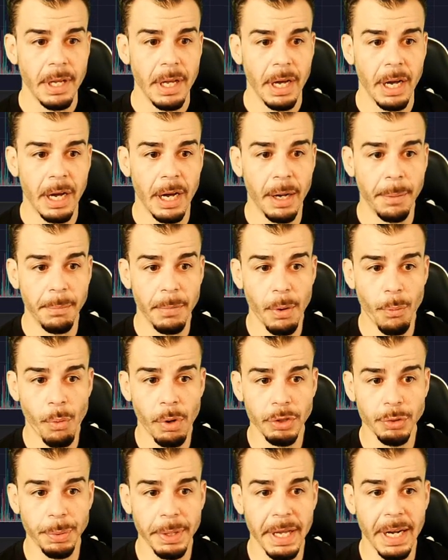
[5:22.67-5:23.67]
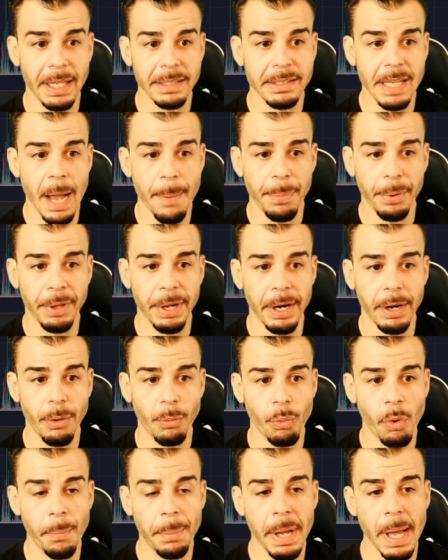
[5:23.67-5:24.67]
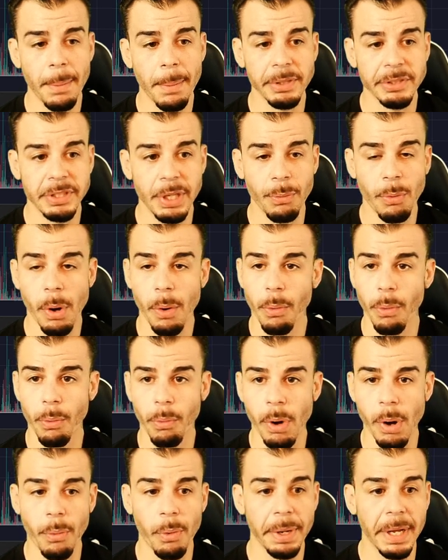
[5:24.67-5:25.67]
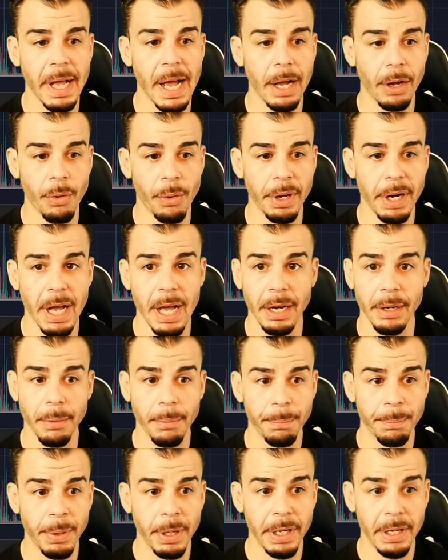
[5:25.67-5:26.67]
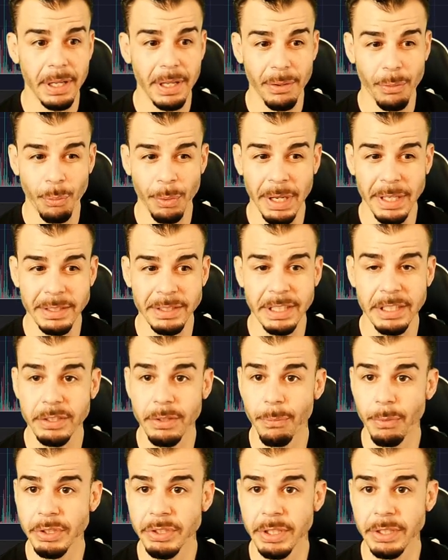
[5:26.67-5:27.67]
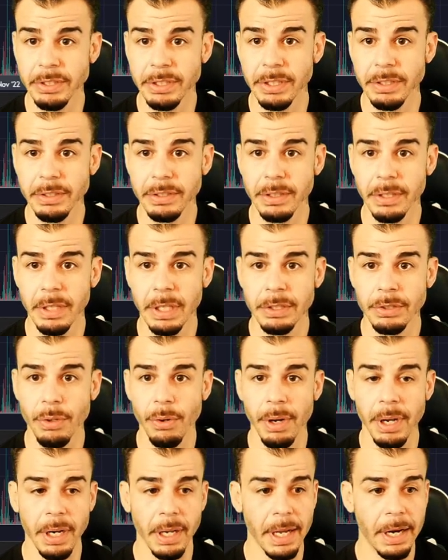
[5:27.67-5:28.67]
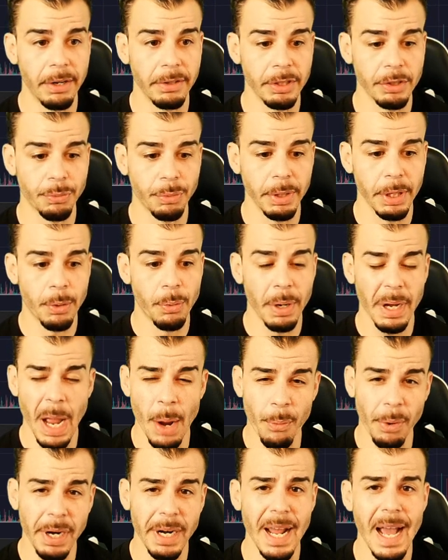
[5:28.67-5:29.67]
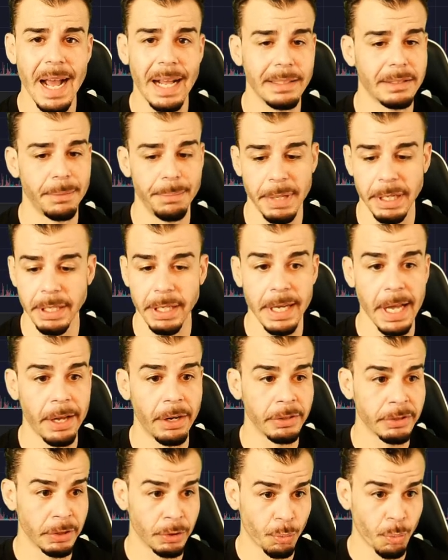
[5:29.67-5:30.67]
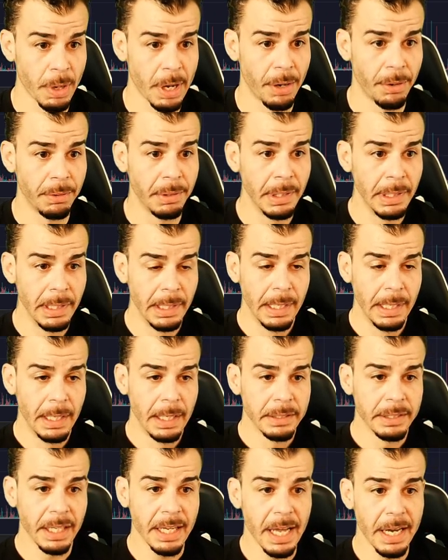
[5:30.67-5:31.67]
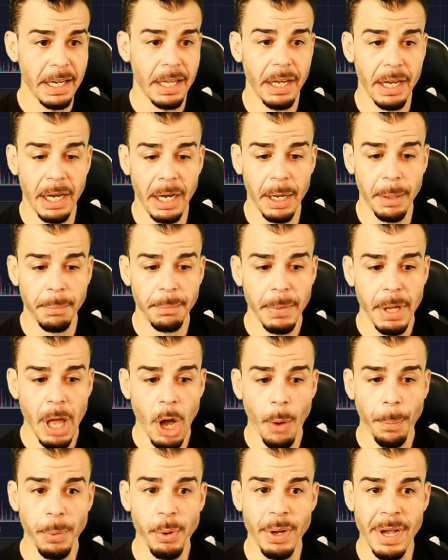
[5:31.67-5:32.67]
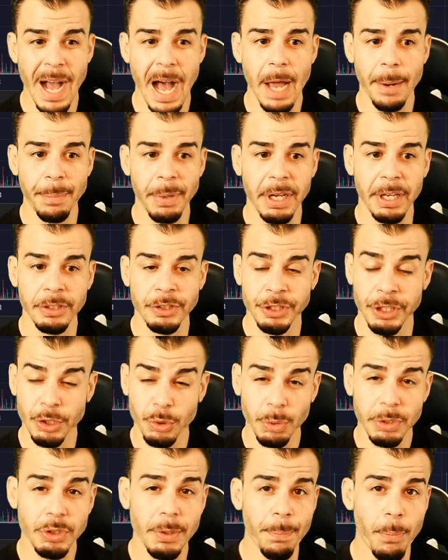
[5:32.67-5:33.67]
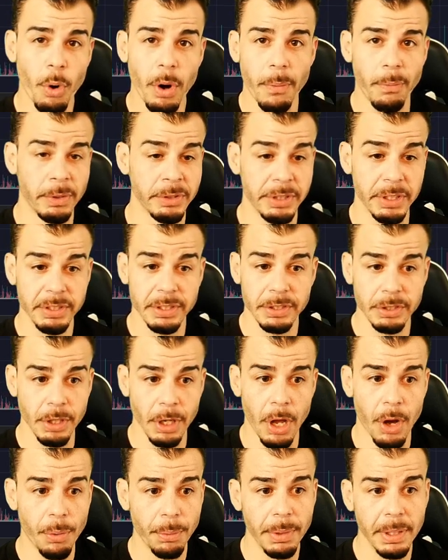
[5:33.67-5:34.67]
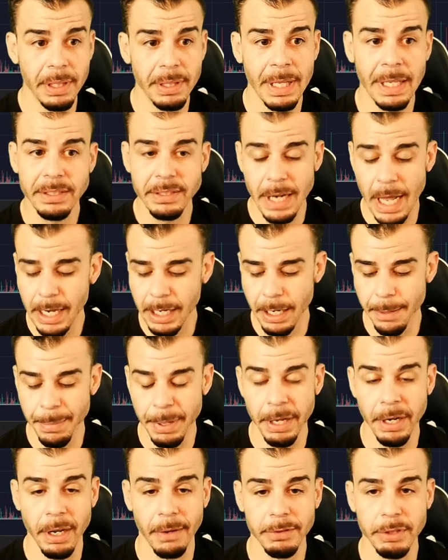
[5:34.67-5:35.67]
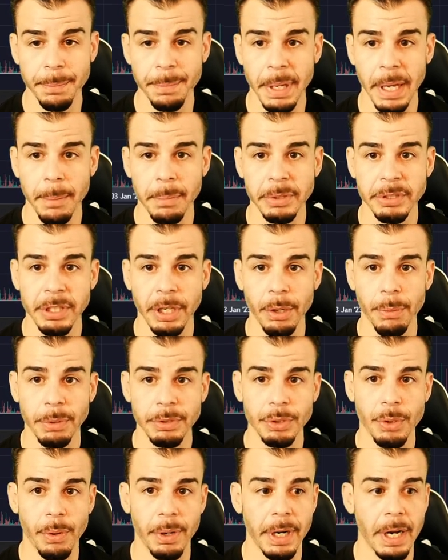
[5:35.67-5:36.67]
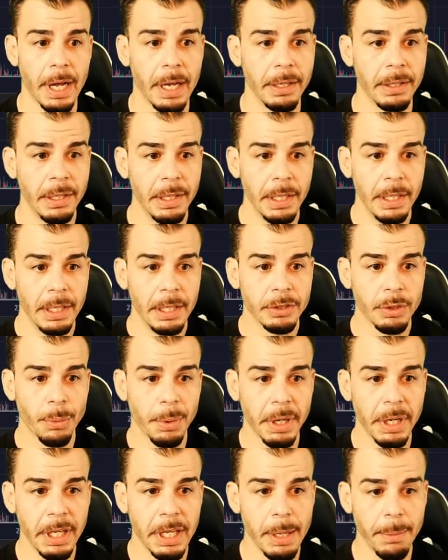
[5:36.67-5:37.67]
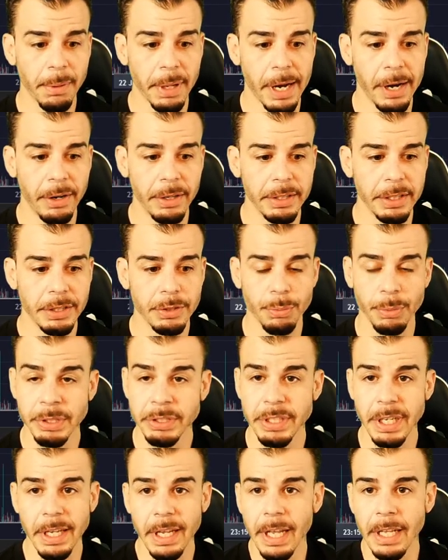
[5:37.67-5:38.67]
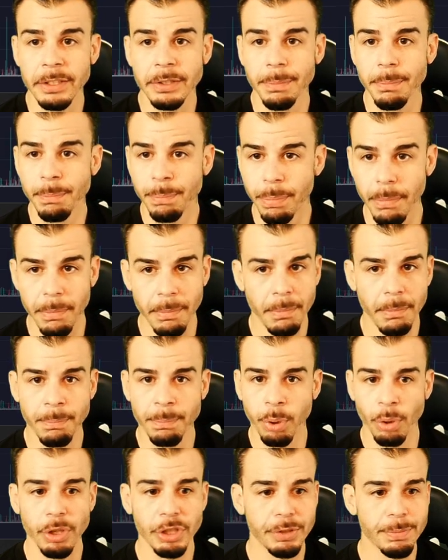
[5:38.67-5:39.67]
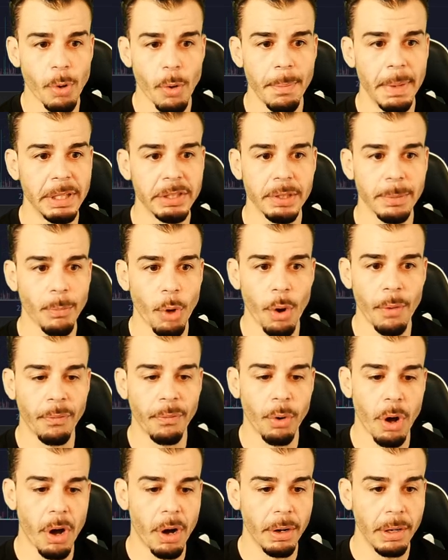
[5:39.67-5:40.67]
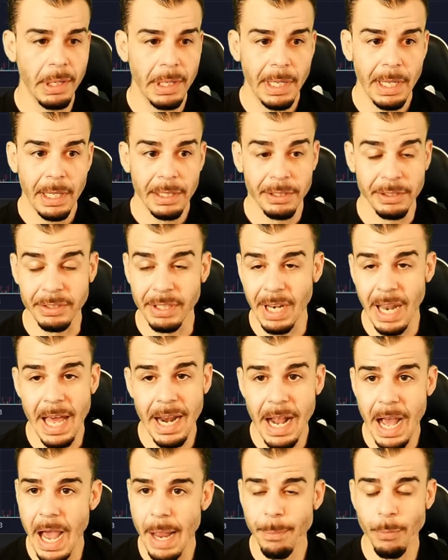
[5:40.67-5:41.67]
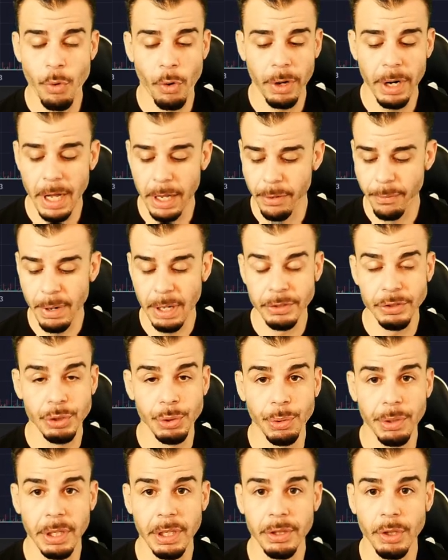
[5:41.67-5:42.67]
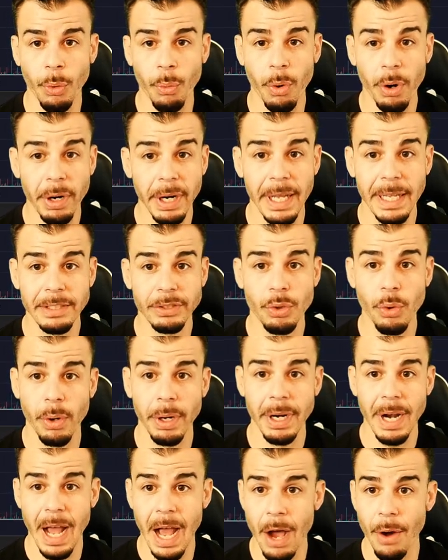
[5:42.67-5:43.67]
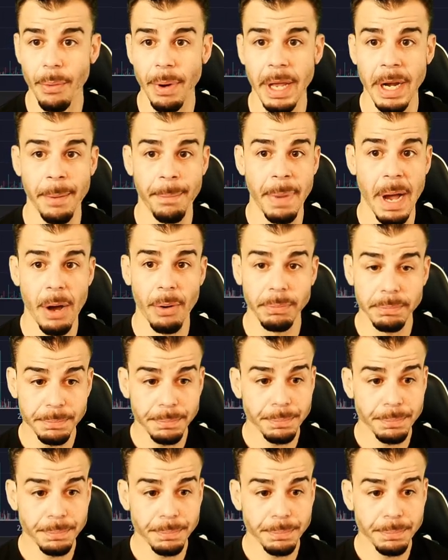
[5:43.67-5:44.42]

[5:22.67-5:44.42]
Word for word: Um, once we get on top of there, we'll be able to see what what we got going on. But we can see some resistance. Let's go ahead and layer this really quick. And we're going to add some indicators as well to kind of um, help you guide because just with support and resistance alone, that's not going to be enough to be able to tell you what's going on. So we're going to keep layering this. We see it's bullish momentum overall. There's a lot of hype going on around Suka. The word is going out and about.